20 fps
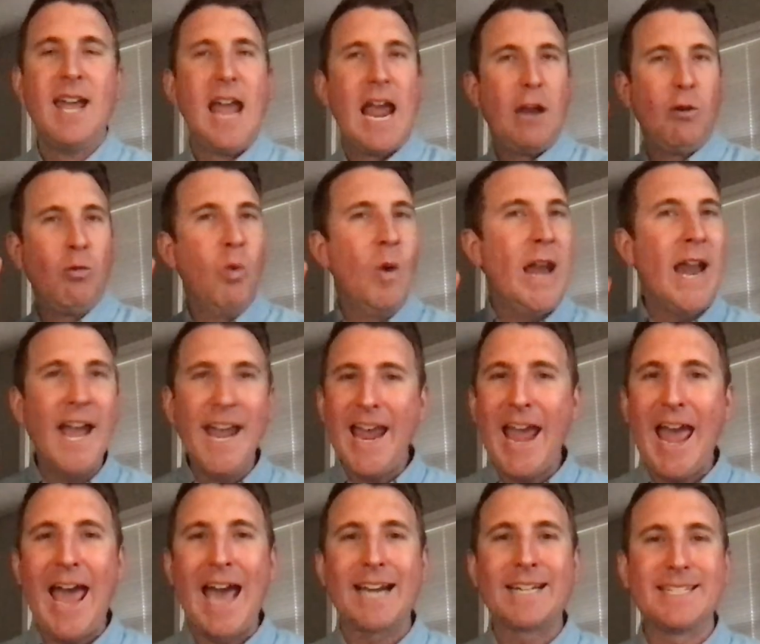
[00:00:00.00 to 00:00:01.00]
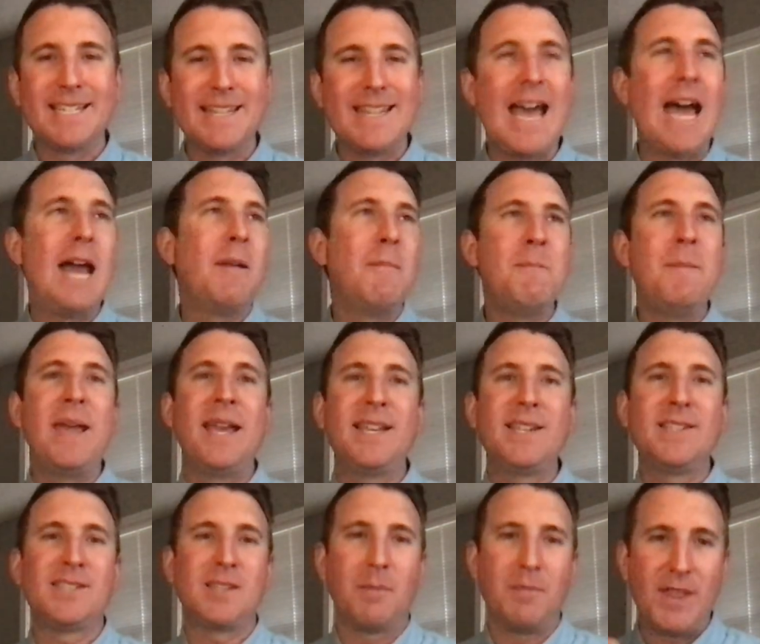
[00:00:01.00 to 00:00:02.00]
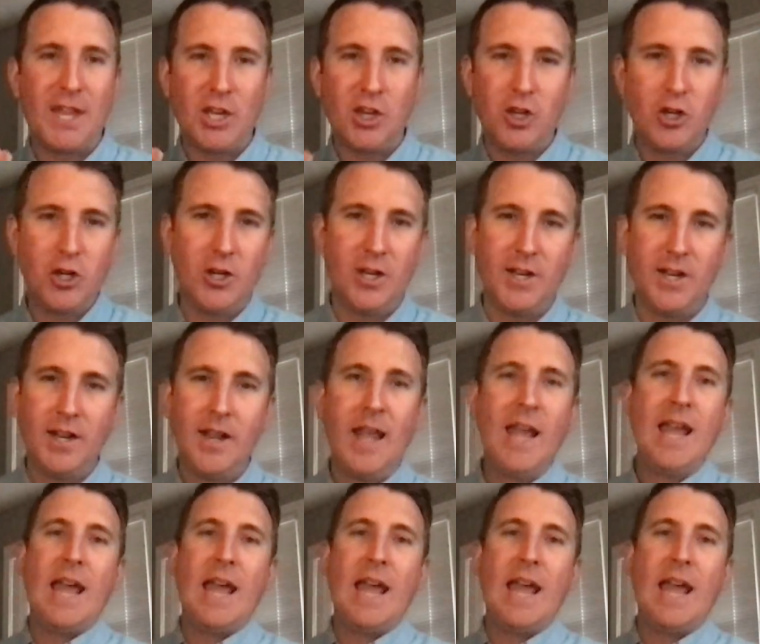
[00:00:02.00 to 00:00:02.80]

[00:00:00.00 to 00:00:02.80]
And when I act, that makes something good.